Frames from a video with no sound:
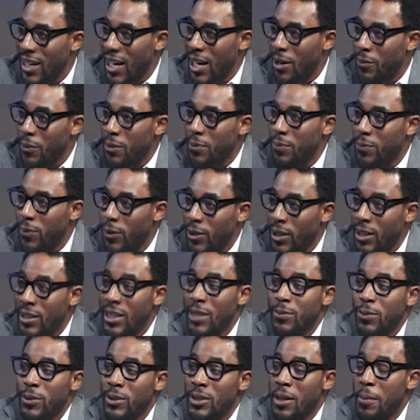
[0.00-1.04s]
and we forget
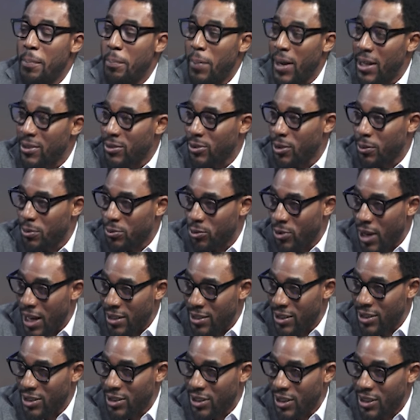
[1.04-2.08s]
even the best of
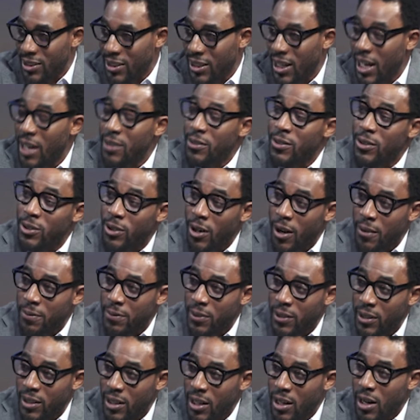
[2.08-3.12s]
strategies can
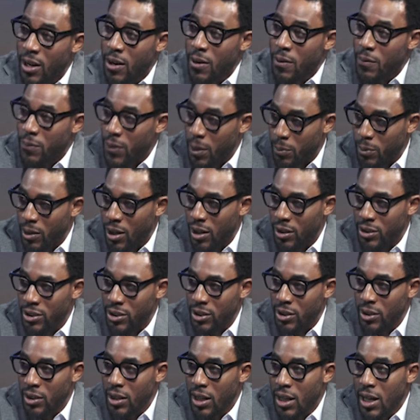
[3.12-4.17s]
suffer from culture.